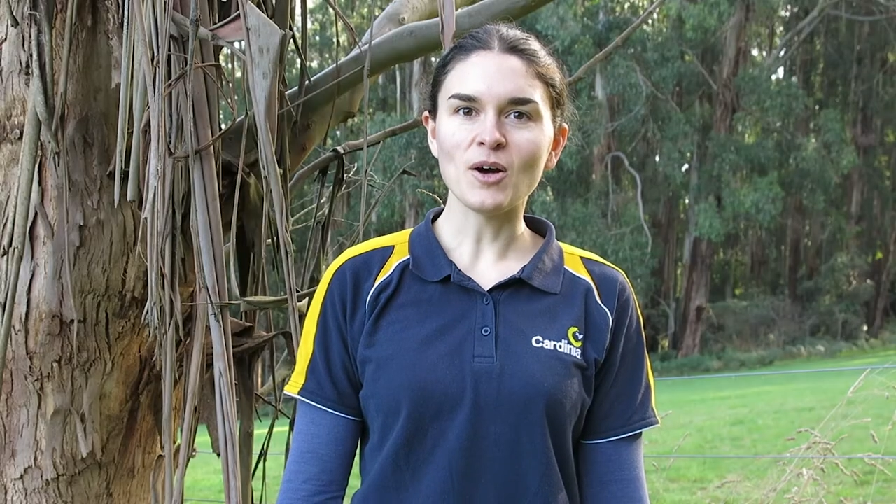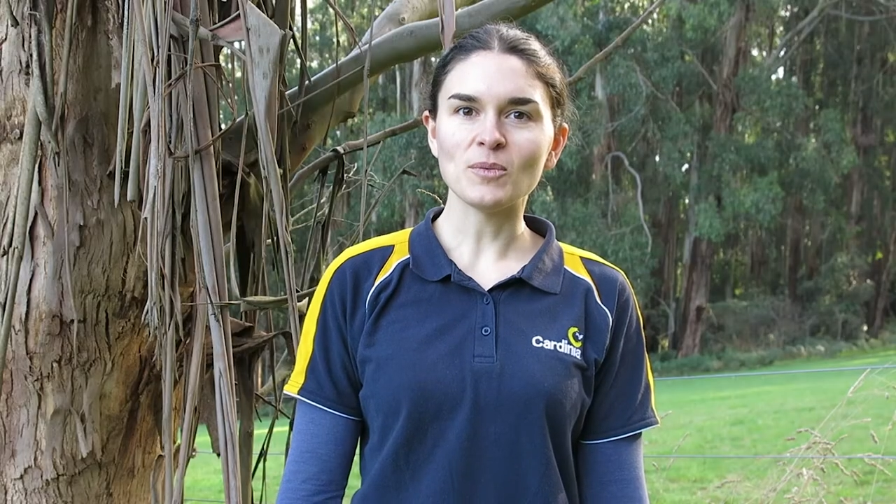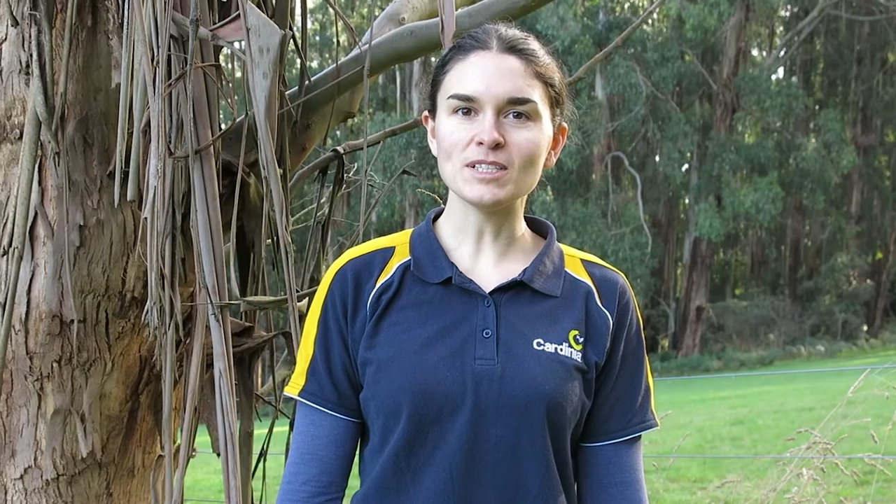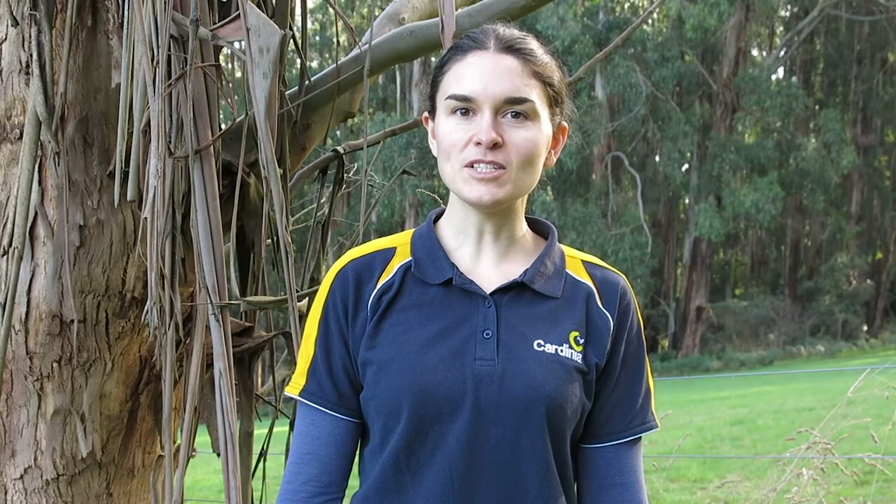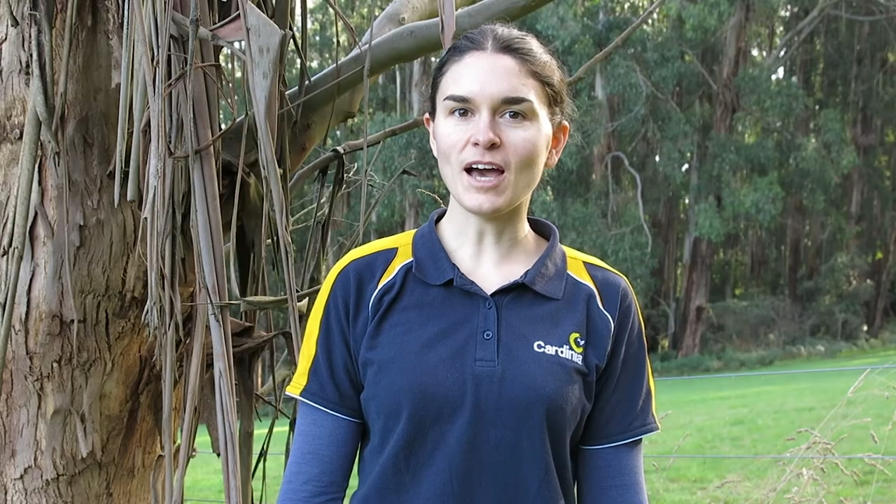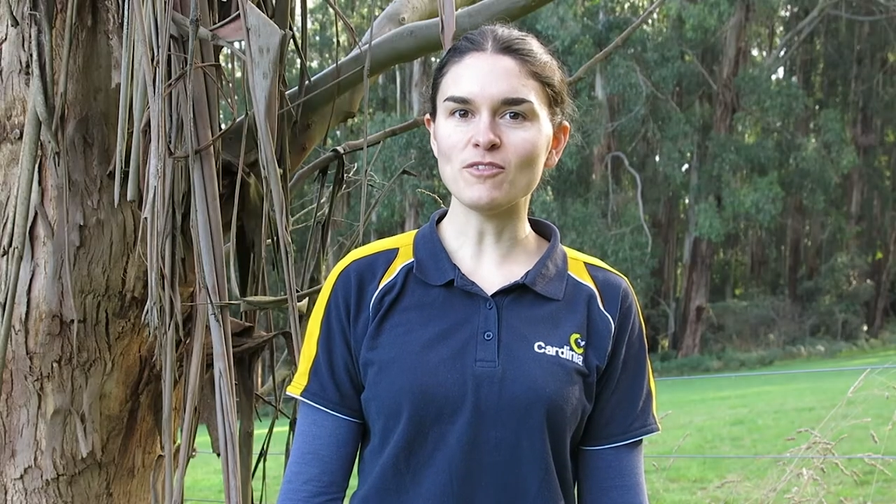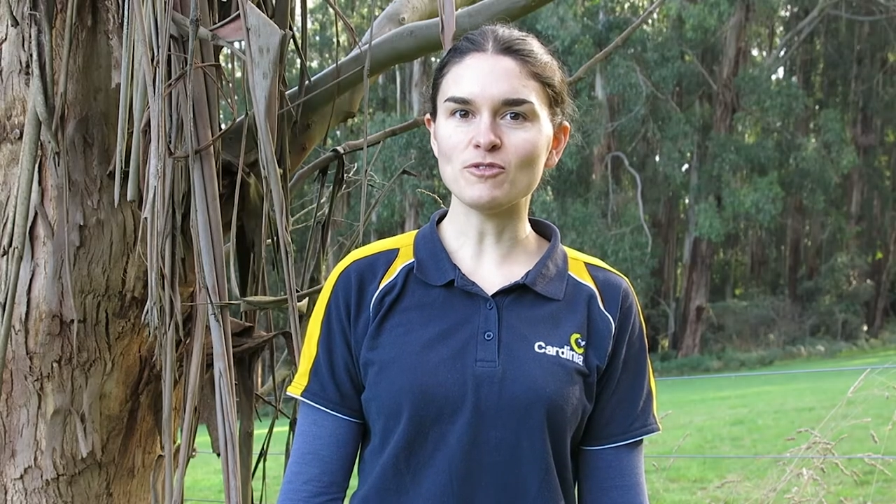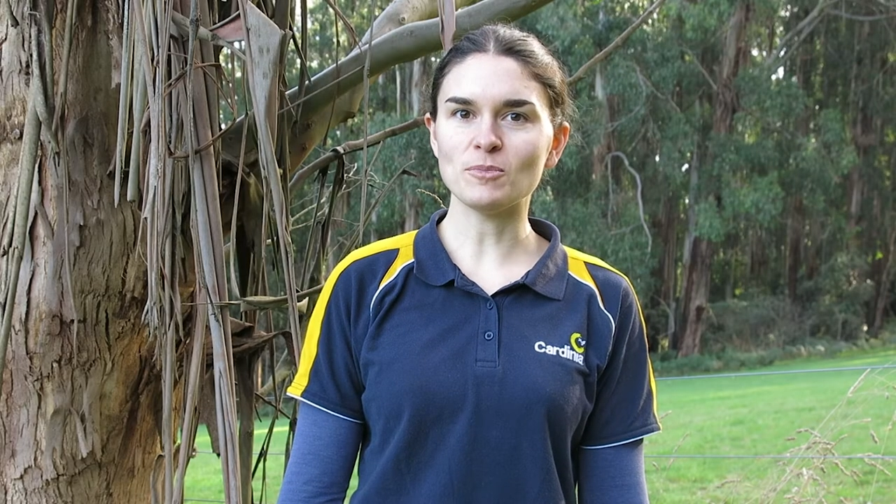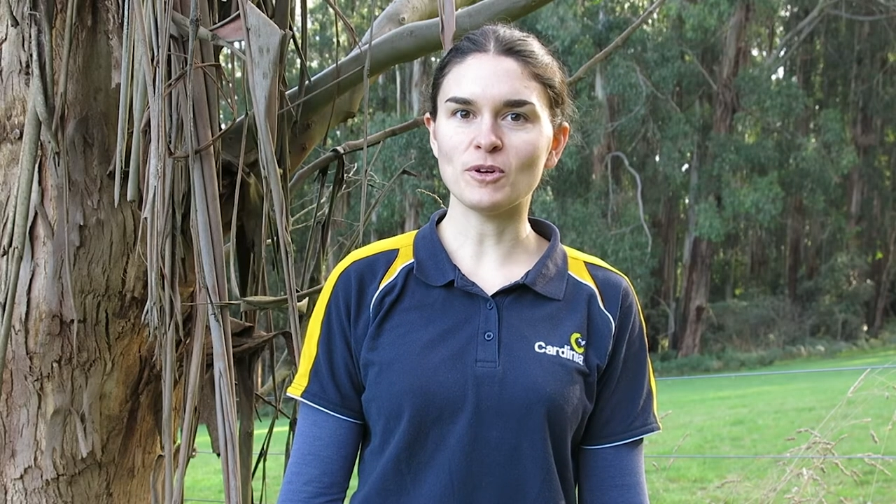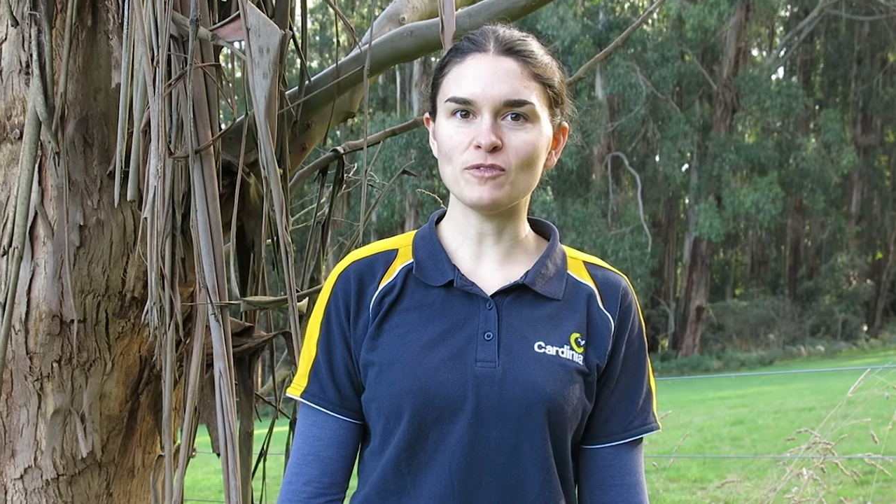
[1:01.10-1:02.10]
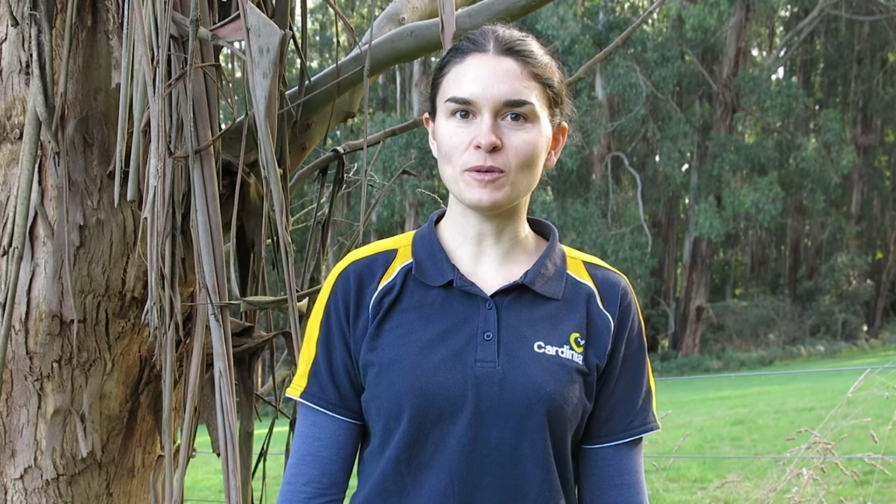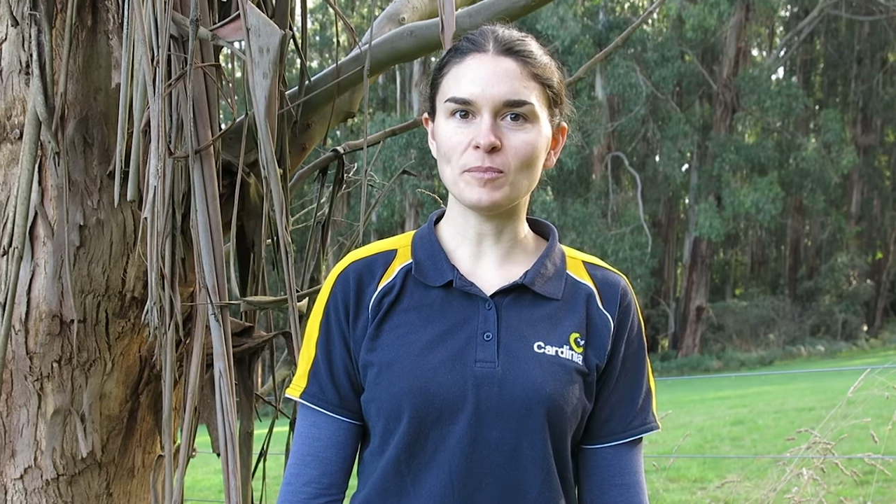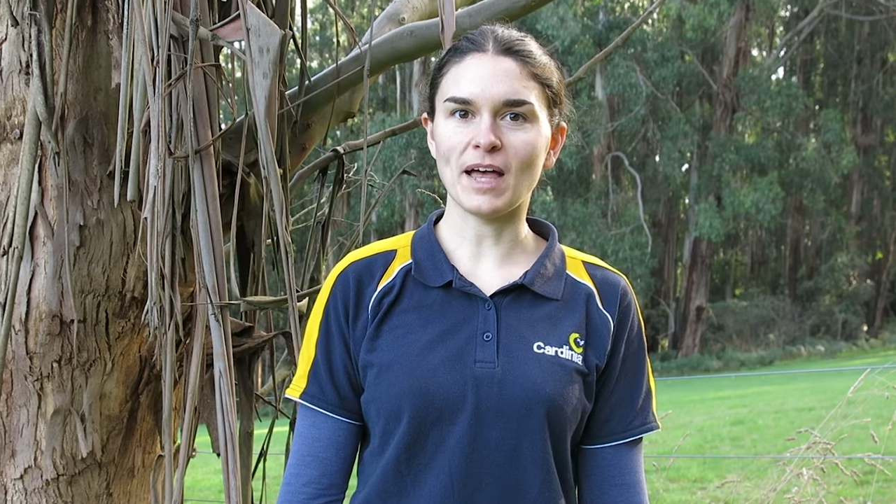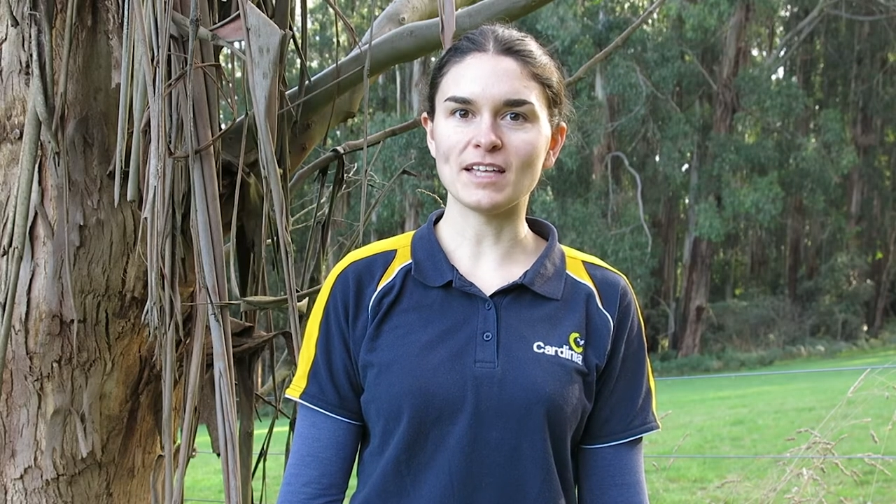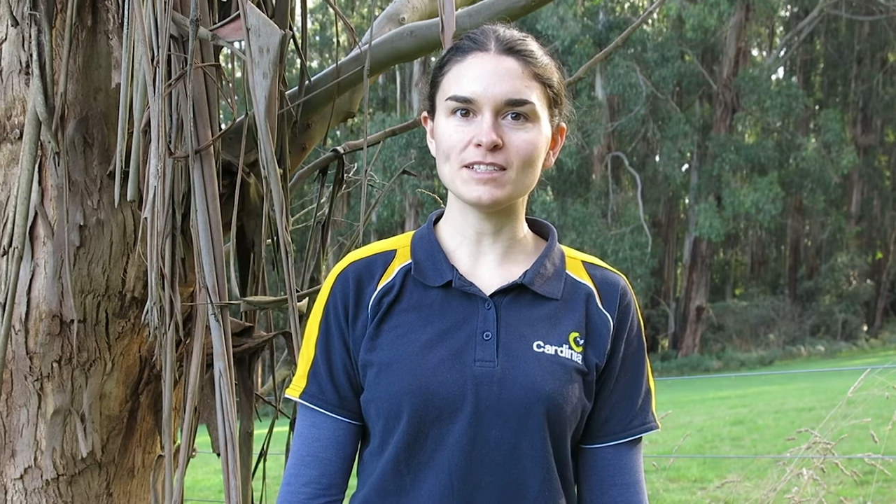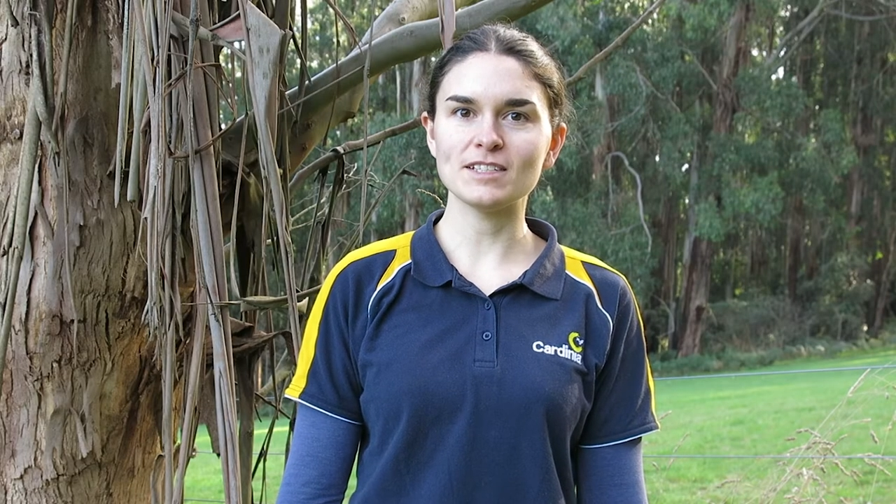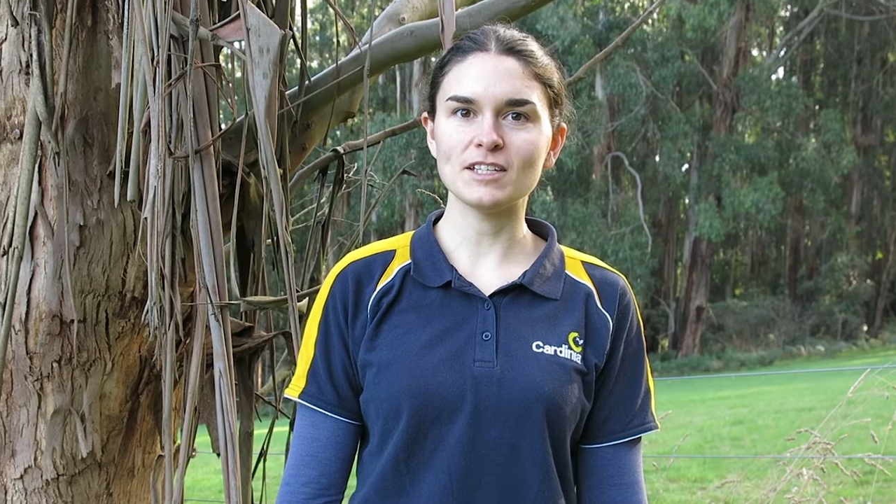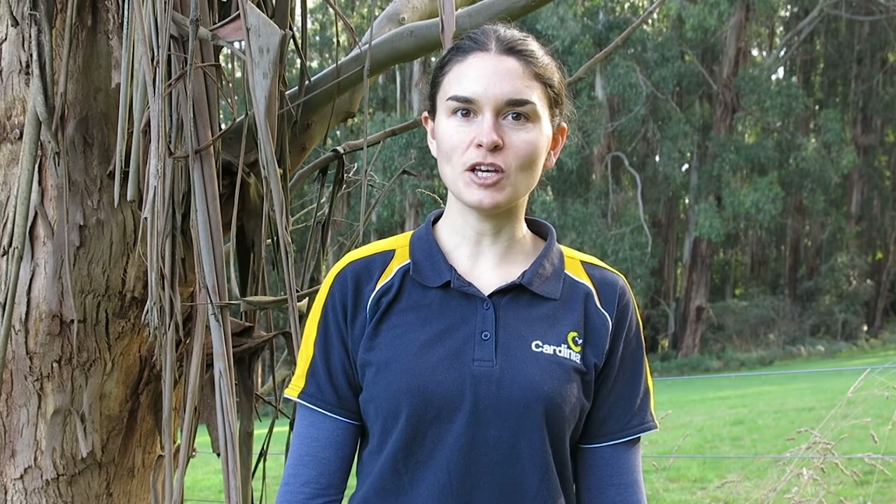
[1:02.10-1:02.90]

Once you have removed the plants,